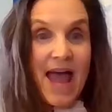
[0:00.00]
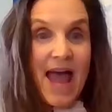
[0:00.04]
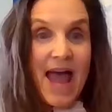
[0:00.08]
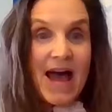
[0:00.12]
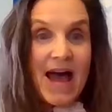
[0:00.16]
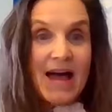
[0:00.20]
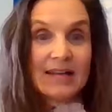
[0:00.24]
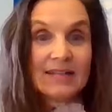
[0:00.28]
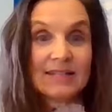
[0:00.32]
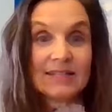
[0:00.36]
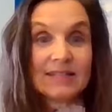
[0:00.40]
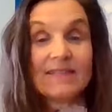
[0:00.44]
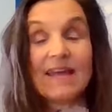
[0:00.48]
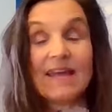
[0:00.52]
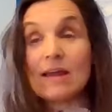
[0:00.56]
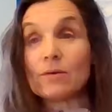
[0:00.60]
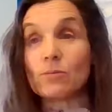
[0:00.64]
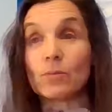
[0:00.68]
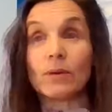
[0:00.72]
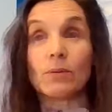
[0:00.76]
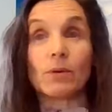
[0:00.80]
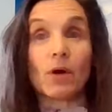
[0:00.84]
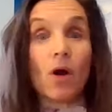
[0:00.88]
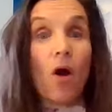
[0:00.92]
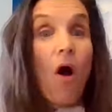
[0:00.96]
And then
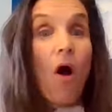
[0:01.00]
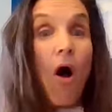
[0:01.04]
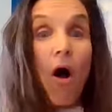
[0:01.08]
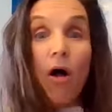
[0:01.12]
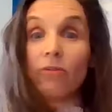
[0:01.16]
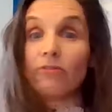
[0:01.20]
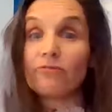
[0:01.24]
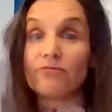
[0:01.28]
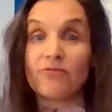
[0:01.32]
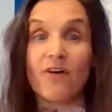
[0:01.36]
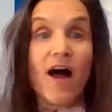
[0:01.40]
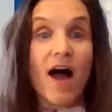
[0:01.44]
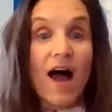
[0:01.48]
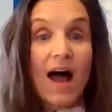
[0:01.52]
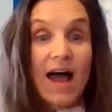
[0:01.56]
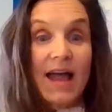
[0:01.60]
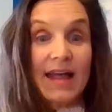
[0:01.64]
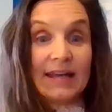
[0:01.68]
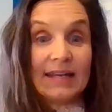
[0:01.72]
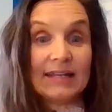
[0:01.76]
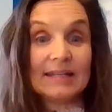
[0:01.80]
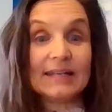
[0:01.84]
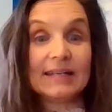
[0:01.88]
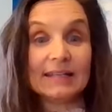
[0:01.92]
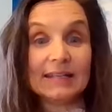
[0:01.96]
we were all
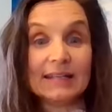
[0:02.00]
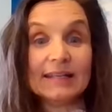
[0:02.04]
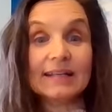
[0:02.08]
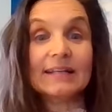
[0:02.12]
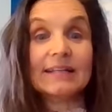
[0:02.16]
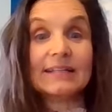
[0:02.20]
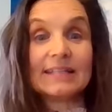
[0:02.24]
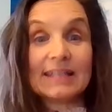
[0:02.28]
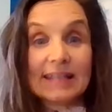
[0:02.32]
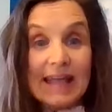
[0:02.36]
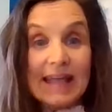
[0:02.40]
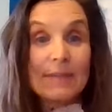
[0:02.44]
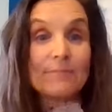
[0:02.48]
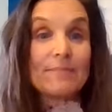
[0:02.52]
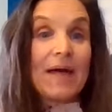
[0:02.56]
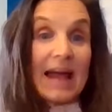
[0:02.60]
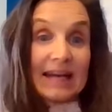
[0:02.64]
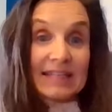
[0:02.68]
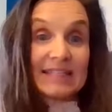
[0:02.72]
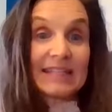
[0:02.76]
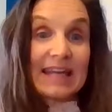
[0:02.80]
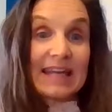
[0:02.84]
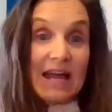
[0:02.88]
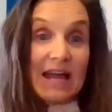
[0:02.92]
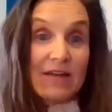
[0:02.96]
fine to get back
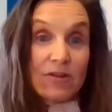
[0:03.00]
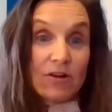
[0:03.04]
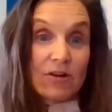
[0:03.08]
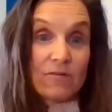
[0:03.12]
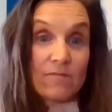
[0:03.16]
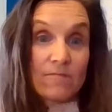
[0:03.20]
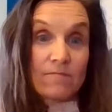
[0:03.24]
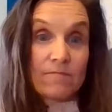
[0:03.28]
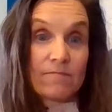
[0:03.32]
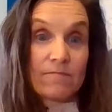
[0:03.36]
together.